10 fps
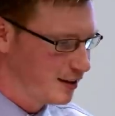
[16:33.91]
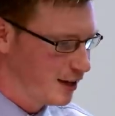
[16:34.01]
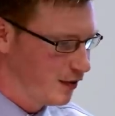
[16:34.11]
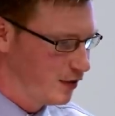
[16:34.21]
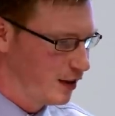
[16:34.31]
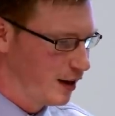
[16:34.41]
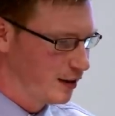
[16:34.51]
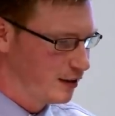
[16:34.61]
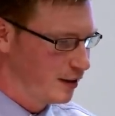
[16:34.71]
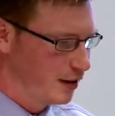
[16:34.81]
and safety
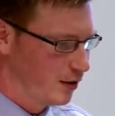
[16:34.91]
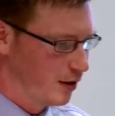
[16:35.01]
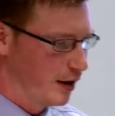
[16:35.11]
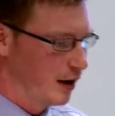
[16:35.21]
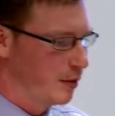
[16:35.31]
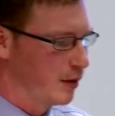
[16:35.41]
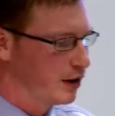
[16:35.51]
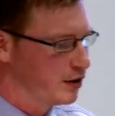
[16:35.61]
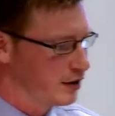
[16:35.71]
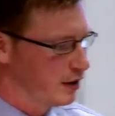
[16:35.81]
and
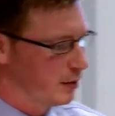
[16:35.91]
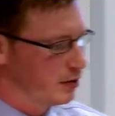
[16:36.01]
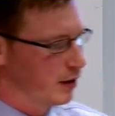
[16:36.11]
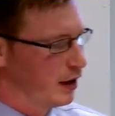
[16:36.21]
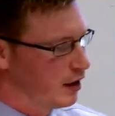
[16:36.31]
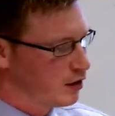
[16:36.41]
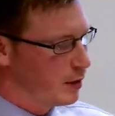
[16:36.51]
operations a little as well.